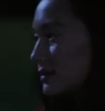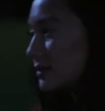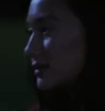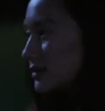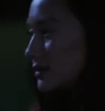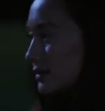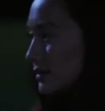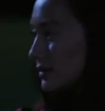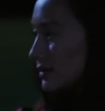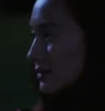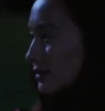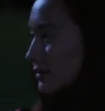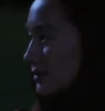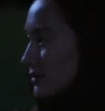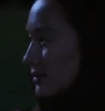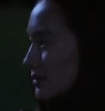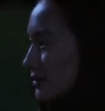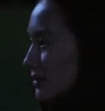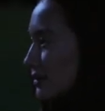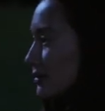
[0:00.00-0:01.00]
just leave
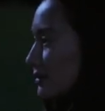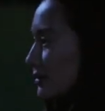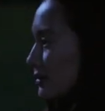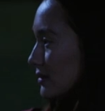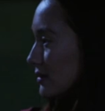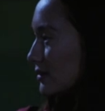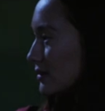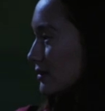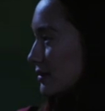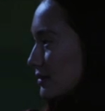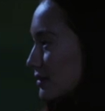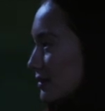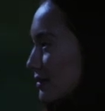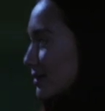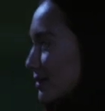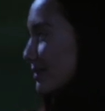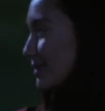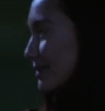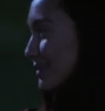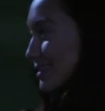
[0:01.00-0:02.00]
first love
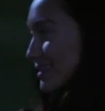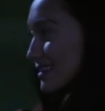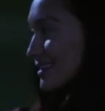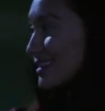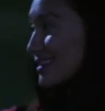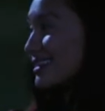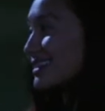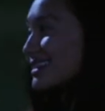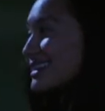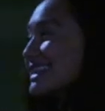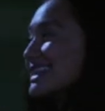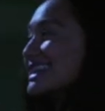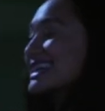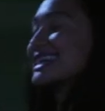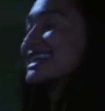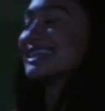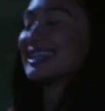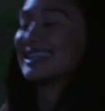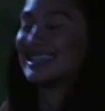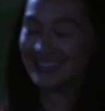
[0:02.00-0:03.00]
in the past, like where
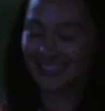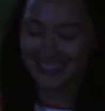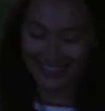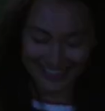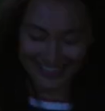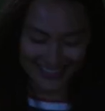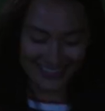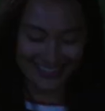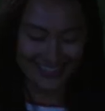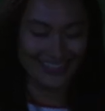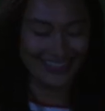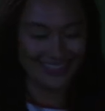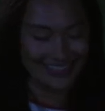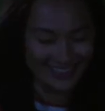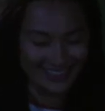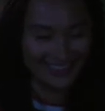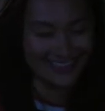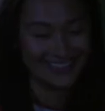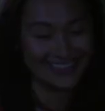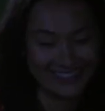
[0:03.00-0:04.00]
it belongs?
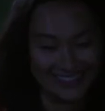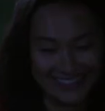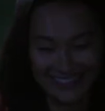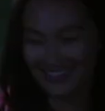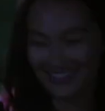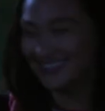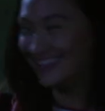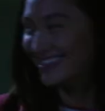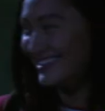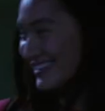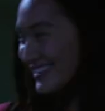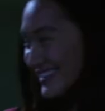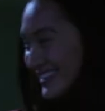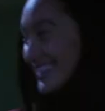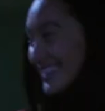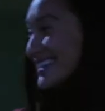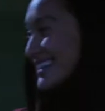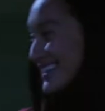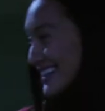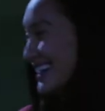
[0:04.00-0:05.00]
Yeah.
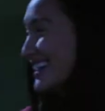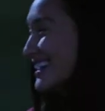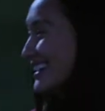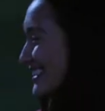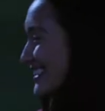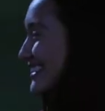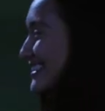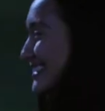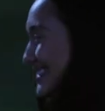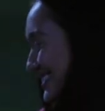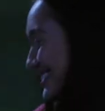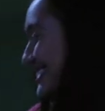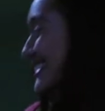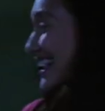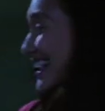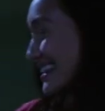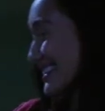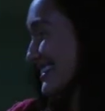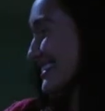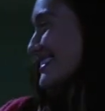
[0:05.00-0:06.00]

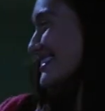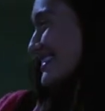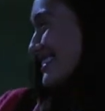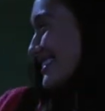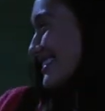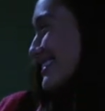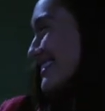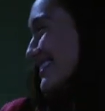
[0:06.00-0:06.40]
Yes.